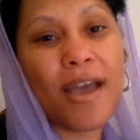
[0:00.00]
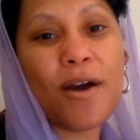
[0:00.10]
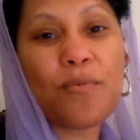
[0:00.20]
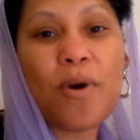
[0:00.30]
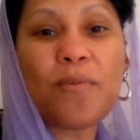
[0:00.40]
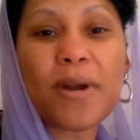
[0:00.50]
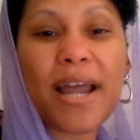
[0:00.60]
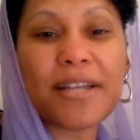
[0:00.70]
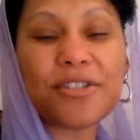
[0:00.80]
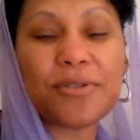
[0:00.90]
What would
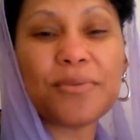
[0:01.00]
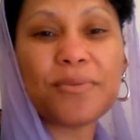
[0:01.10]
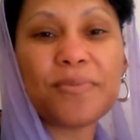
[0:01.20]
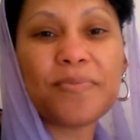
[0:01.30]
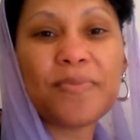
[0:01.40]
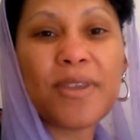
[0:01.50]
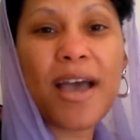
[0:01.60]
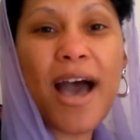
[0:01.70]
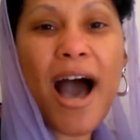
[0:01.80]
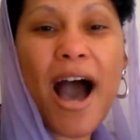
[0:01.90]
I do?
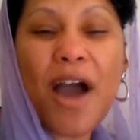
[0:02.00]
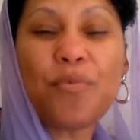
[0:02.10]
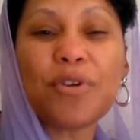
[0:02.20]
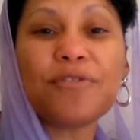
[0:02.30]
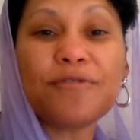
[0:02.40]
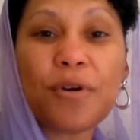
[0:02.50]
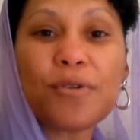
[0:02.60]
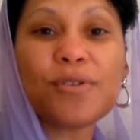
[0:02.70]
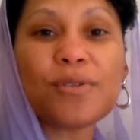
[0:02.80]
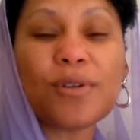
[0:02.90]
I would
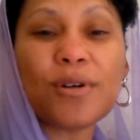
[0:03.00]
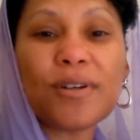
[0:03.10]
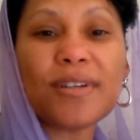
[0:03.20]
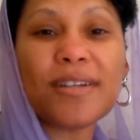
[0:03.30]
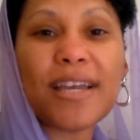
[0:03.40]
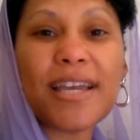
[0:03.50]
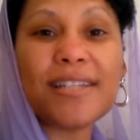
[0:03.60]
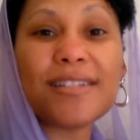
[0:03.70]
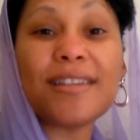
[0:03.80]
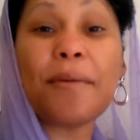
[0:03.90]
first look
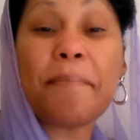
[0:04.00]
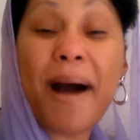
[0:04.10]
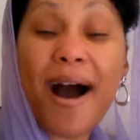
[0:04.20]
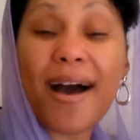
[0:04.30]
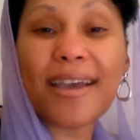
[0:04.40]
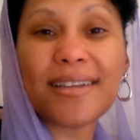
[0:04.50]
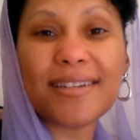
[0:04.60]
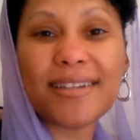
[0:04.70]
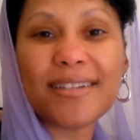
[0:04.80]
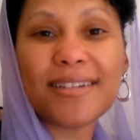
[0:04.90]
into the mind.
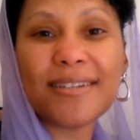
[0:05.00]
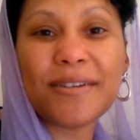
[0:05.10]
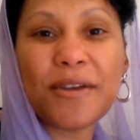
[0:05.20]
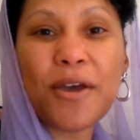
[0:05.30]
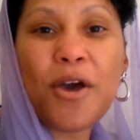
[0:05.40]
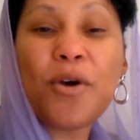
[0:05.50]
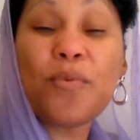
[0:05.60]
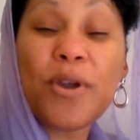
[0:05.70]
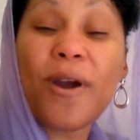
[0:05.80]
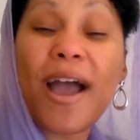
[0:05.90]

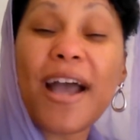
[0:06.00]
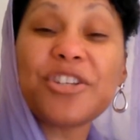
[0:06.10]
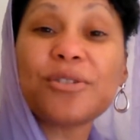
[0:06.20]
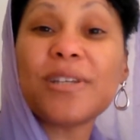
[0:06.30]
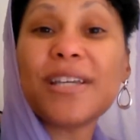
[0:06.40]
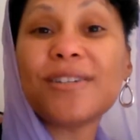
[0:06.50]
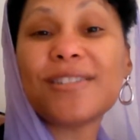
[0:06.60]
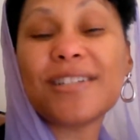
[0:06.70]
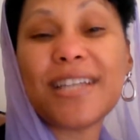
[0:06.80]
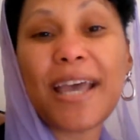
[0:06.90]
We are actually here
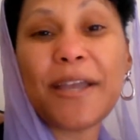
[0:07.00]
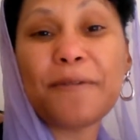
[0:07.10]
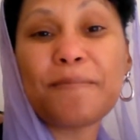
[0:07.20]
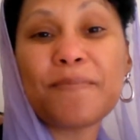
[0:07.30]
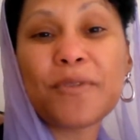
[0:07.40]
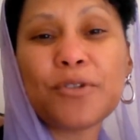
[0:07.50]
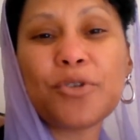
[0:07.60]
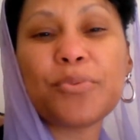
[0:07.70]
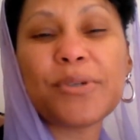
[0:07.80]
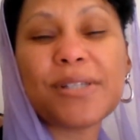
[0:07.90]
today to
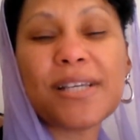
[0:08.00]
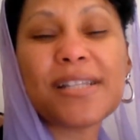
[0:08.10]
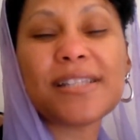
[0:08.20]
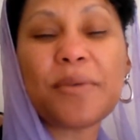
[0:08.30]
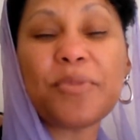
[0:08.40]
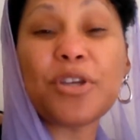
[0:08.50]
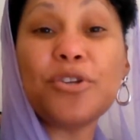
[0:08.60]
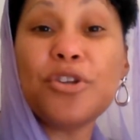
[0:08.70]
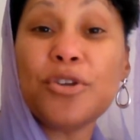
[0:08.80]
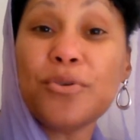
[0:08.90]
present something
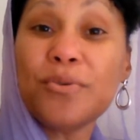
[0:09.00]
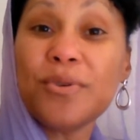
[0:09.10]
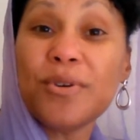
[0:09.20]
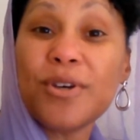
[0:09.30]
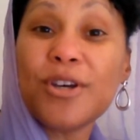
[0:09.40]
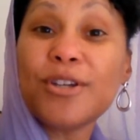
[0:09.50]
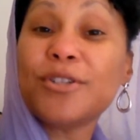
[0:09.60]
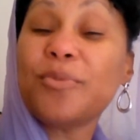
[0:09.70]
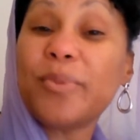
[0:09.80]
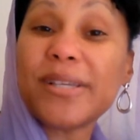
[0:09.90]
new to
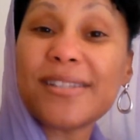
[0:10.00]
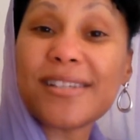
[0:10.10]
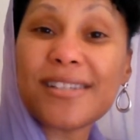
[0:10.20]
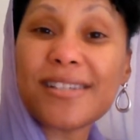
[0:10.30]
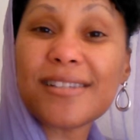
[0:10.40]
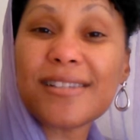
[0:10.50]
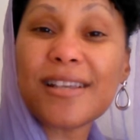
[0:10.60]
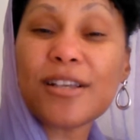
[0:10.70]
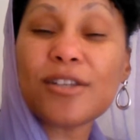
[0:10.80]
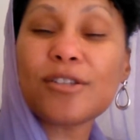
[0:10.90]
businesses,
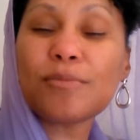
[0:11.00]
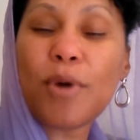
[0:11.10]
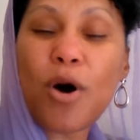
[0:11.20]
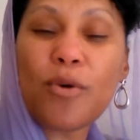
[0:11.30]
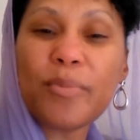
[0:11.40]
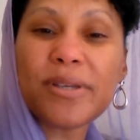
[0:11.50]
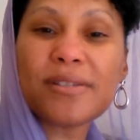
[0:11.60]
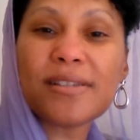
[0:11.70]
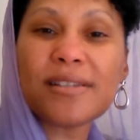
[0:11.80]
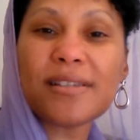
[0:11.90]
small
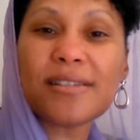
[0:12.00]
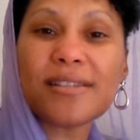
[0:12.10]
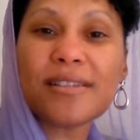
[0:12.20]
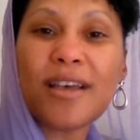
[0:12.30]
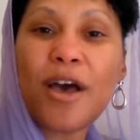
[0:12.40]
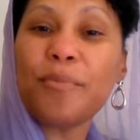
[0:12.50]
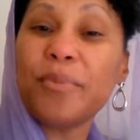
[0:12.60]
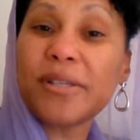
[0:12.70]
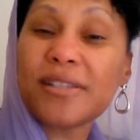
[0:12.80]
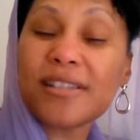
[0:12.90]
businesses,
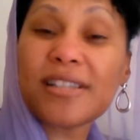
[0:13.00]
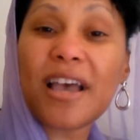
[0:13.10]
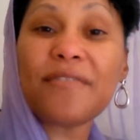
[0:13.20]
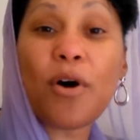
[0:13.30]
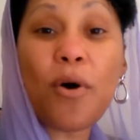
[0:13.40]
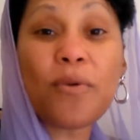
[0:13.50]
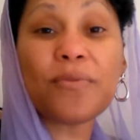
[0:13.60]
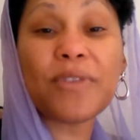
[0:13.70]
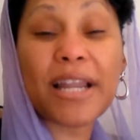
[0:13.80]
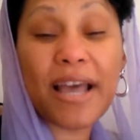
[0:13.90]
businesses
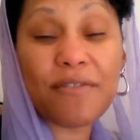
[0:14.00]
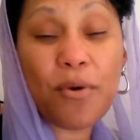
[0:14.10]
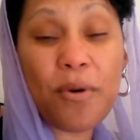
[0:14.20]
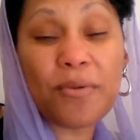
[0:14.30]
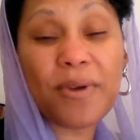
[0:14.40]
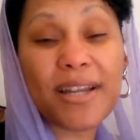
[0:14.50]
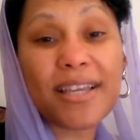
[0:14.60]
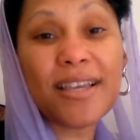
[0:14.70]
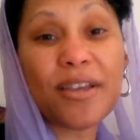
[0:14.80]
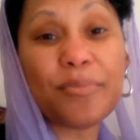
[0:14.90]
that have
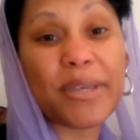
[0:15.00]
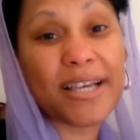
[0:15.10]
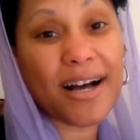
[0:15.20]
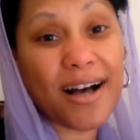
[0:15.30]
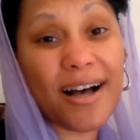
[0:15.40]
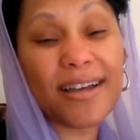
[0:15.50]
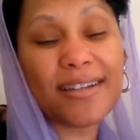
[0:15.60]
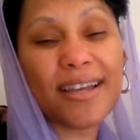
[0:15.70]
already begun,